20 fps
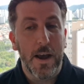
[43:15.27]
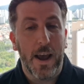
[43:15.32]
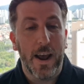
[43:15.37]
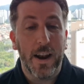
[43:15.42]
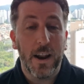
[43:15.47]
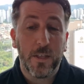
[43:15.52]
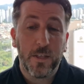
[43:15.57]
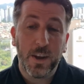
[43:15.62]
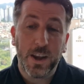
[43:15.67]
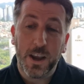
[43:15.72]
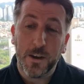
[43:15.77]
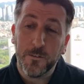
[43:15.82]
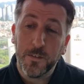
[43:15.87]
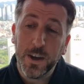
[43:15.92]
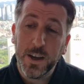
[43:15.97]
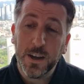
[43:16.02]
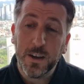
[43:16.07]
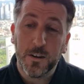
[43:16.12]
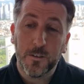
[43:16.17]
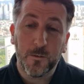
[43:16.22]
And I think if
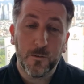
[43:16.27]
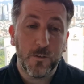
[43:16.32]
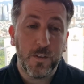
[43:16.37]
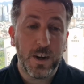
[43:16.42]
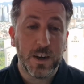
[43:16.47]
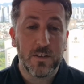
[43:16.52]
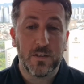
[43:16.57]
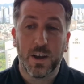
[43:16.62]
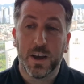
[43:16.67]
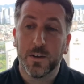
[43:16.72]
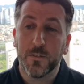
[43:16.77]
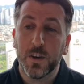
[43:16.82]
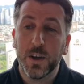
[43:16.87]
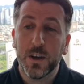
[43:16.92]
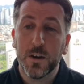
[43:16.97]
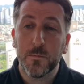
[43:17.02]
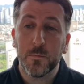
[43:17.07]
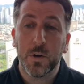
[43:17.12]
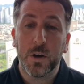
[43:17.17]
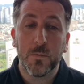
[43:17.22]
he could fix that, if he
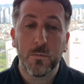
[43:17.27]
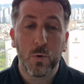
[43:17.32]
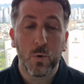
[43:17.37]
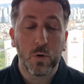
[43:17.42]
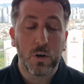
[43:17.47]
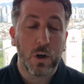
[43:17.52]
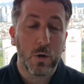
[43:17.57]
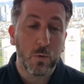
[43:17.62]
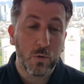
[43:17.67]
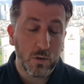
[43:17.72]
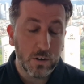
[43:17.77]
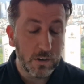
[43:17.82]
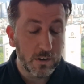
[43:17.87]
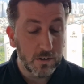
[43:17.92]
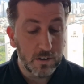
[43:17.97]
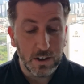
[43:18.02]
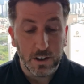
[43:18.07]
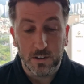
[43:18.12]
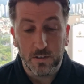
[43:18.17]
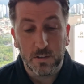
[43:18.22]
could bring more goals and
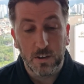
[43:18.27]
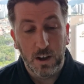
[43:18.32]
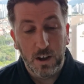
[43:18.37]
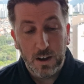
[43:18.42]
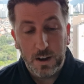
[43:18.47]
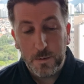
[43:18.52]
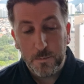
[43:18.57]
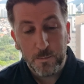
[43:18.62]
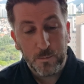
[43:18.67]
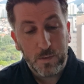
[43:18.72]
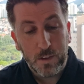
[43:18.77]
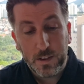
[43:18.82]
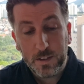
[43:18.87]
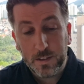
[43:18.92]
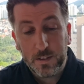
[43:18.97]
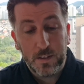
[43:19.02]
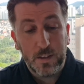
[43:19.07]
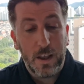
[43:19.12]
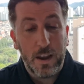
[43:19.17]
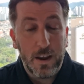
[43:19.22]
assists,
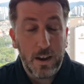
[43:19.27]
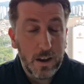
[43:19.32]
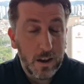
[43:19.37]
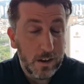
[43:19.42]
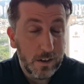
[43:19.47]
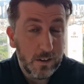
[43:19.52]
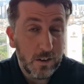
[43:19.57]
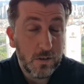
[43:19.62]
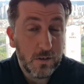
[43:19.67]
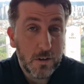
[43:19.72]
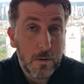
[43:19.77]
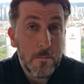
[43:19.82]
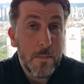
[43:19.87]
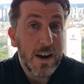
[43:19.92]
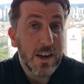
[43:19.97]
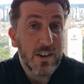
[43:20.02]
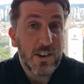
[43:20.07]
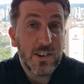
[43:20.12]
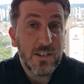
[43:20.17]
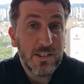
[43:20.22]
just to
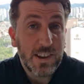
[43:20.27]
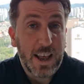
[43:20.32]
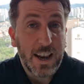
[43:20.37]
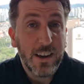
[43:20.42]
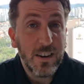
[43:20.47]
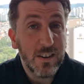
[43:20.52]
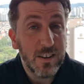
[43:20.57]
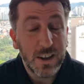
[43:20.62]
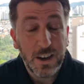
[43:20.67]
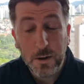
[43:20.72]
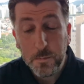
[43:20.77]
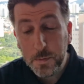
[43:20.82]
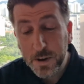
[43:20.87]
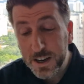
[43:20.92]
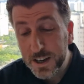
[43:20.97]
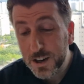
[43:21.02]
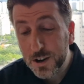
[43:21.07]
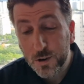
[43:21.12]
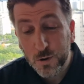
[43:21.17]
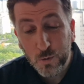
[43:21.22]
match his talent, he'd be
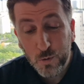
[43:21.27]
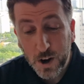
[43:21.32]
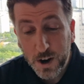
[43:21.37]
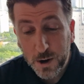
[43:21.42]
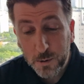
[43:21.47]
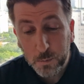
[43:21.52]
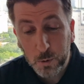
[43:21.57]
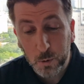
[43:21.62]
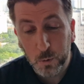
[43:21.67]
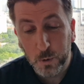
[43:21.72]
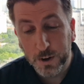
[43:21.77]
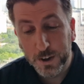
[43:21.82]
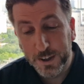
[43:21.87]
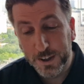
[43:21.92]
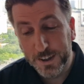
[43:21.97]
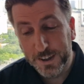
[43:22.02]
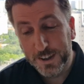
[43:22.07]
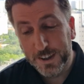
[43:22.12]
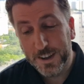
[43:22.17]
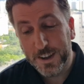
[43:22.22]
incredible.
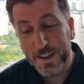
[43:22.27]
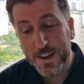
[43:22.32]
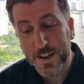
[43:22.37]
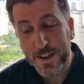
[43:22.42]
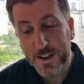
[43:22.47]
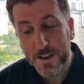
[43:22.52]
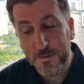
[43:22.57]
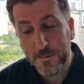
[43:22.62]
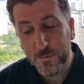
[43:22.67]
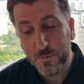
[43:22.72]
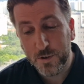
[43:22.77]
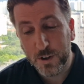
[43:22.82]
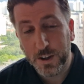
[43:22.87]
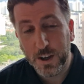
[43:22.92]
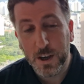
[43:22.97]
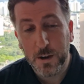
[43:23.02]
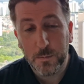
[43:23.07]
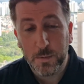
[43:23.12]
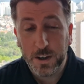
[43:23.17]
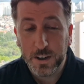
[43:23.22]
Um, so
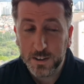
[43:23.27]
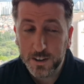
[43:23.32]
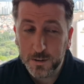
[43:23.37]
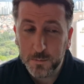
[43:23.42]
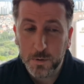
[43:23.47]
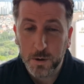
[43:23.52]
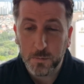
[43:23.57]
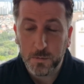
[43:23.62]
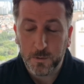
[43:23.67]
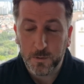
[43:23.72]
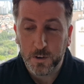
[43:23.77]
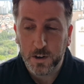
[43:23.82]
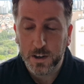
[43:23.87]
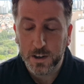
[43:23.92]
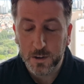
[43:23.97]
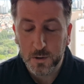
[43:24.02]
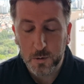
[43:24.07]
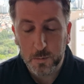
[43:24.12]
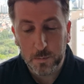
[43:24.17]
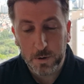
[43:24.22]
yeah, but it did make me feel a
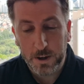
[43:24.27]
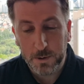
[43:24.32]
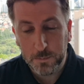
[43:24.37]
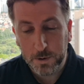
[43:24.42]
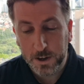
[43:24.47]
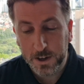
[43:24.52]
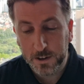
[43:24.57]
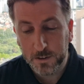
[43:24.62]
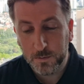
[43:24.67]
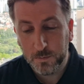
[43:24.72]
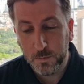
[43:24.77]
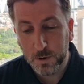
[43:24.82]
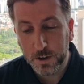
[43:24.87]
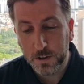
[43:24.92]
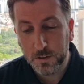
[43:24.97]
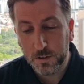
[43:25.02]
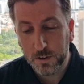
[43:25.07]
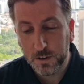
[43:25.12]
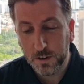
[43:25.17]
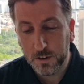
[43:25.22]
little bit bad when
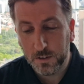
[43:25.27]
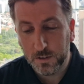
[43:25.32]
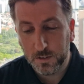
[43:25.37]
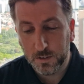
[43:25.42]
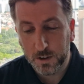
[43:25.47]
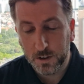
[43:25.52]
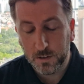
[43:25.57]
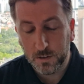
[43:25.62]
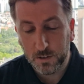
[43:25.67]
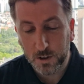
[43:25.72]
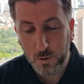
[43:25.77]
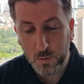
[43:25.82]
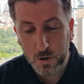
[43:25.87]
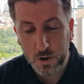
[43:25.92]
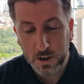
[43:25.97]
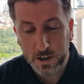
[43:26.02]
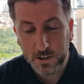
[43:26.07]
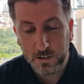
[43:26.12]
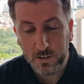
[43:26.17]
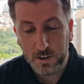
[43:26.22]
he's is is so
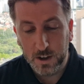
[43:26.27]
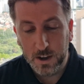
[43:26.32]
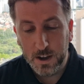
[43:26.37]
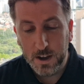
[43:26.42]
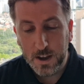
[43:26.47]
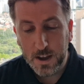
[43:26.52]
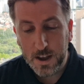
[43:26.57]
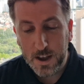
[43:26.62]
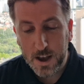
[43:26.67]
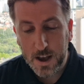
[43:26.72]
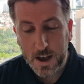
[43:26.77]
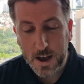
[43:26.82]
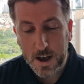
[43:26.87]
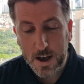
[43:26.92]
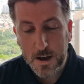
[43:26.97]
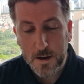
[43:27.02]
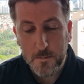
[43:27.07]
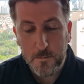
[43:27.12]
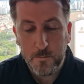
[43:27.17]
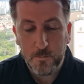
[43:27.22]
nice.
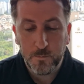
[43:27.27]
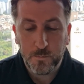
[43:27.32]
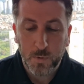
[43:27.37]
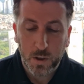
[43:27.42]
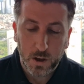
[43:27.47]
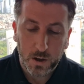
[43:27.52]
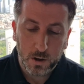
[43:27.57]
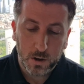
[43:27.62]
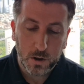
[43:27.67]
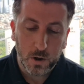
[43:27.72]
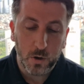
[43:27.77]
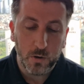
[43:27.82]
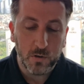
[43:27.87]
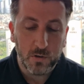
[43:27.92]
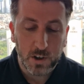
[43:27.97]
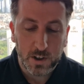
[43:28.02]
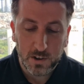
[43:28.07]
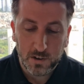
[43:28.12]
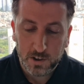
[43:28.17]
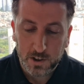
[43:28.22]
Um,
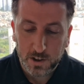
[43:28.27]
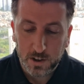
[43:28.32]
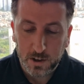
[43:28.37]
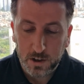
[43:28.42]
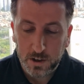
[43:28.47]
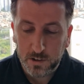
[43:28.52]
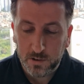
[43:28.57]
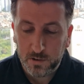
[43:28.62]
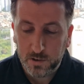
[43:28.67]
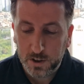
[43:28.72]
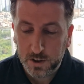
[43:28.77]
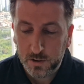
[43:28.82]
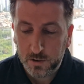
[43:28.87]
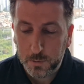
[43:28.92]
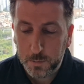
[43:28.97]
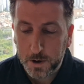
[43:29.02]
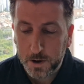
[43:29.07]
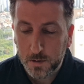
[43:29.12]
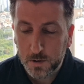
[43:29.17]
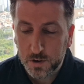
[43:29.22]
Conte said nice things
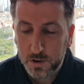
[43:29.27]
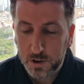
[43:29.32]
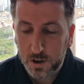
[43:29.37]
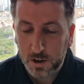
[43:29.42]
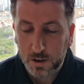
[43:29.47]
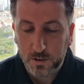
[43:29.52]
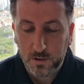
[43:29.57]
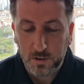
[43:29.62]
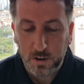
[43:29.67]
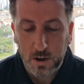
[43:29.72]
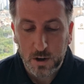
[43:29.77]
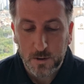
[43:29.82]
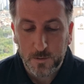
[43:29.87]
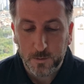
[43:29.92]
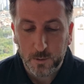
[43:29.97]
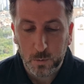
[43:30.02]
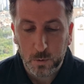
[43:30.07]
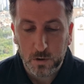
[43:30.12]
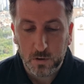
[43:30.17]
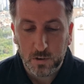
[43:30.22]
about Richarlison
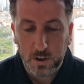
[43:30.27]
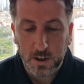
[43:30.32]
afterwards.